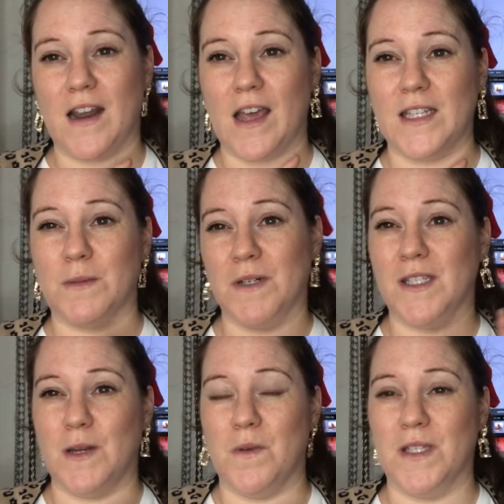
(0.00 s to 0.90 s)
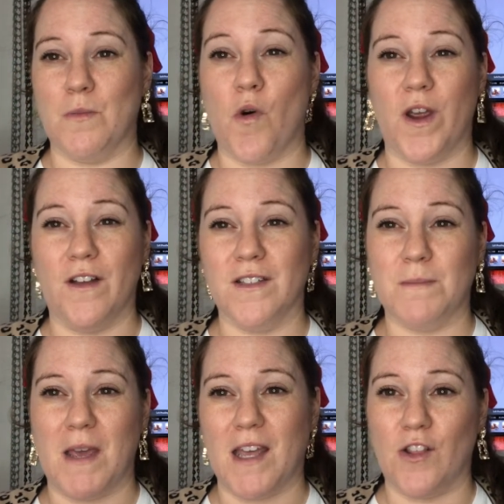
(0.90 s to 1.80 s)
I spritzed it with some oil to
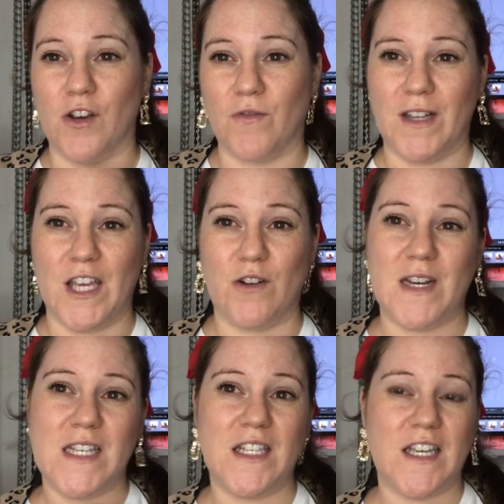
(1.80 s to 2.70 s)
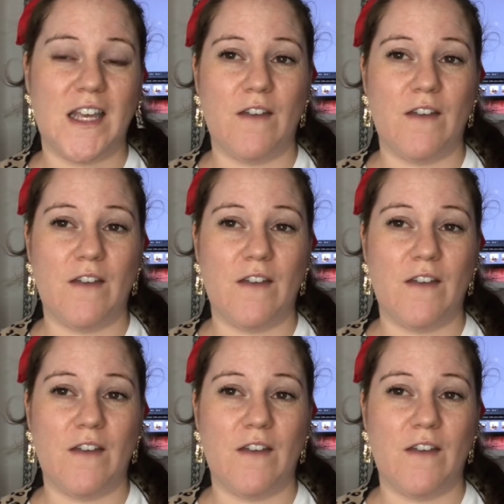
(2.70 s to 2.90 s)
make it look really greasy.